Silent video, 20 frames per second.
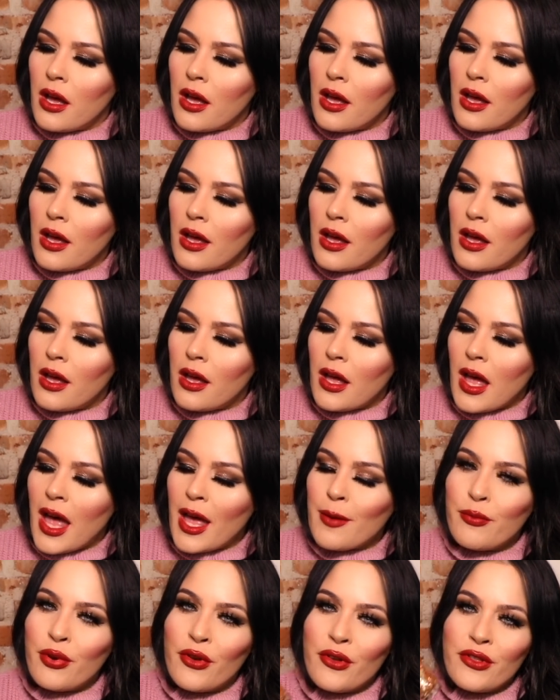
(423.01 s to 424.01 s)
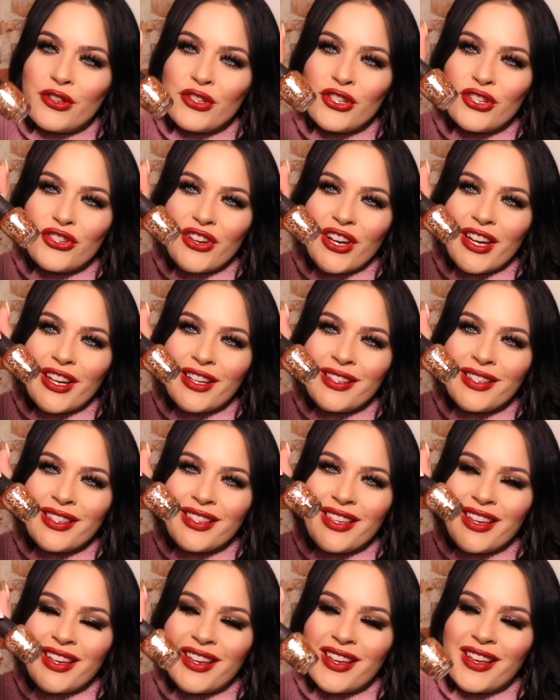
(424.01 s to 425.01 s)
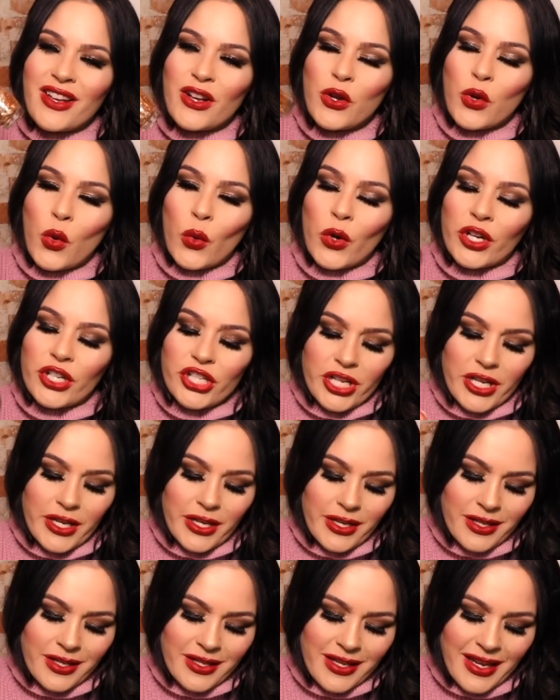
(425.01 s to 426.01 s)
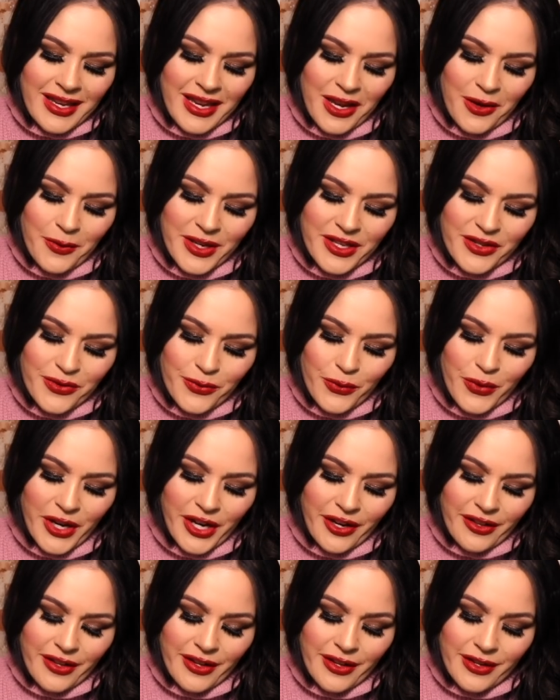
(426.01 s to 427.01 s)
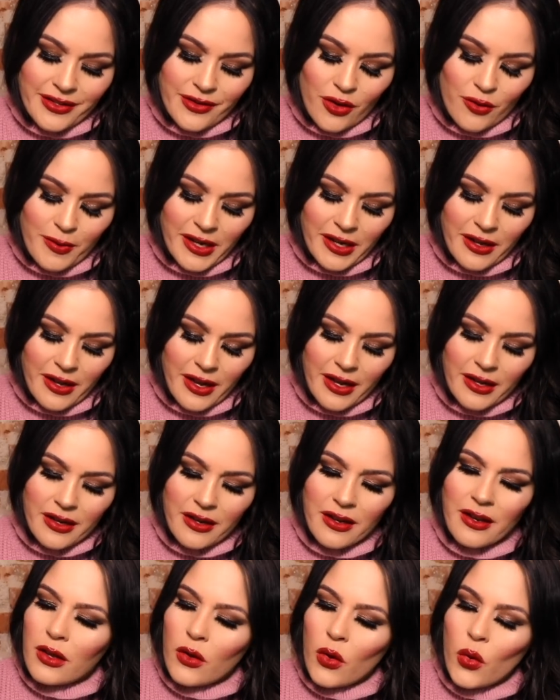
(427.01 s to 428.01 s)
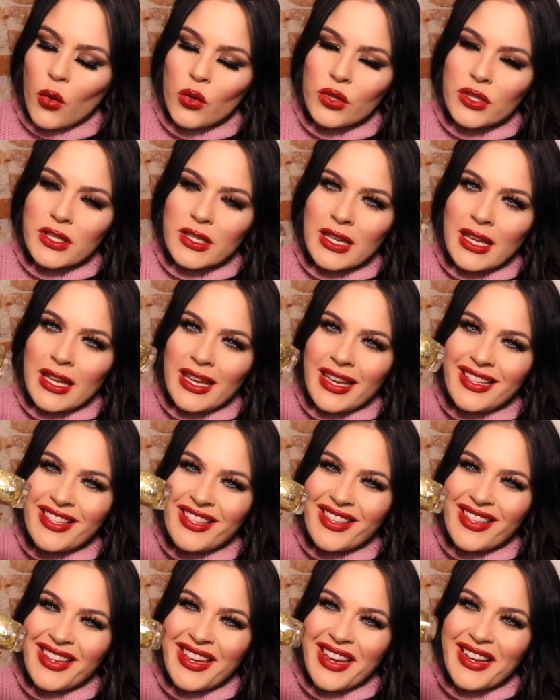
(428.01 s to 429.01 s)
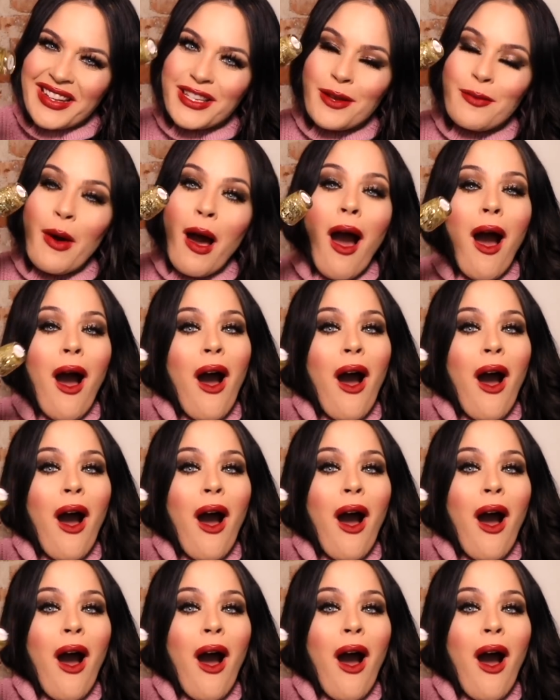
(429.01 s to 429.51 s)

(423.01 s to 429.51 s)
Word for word: Uh, I pulled the strings. Gorgeous. I can't wait to wear these. Oh my god. Gold key to the kingdom.